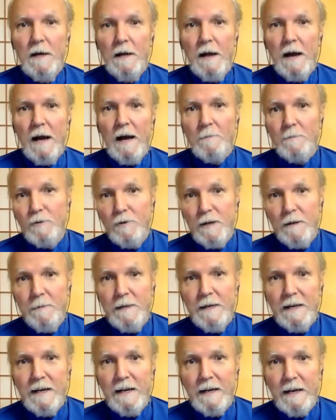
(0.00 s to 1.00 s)
I'm
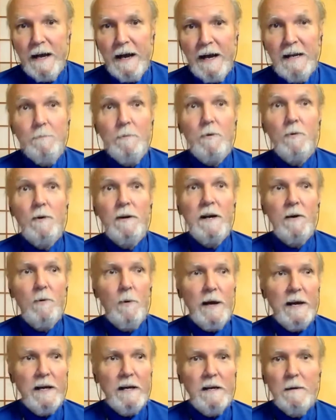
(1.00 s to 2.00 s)
dreaming at night, but when I
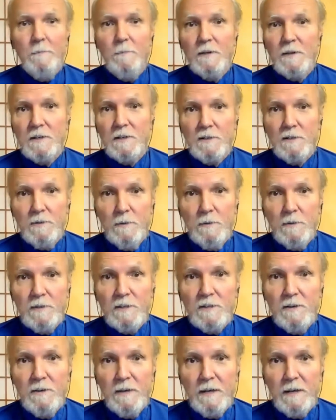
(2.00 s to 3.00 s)
wake up, this too is a
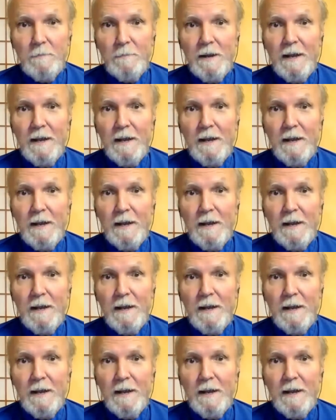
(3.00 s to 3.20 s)
dream.